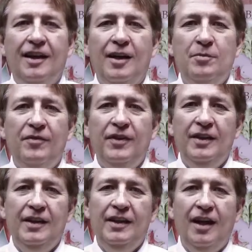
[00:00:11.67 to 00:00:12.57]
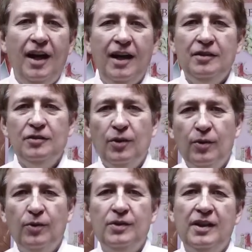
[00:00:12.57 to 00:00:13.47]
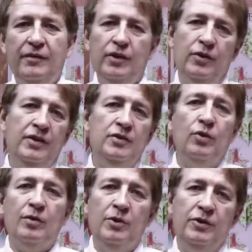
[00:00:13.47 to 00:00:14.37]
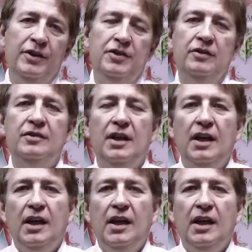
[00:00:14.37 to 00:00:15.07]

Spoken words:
I'm feeling hot and cold and having all these hormonal issues.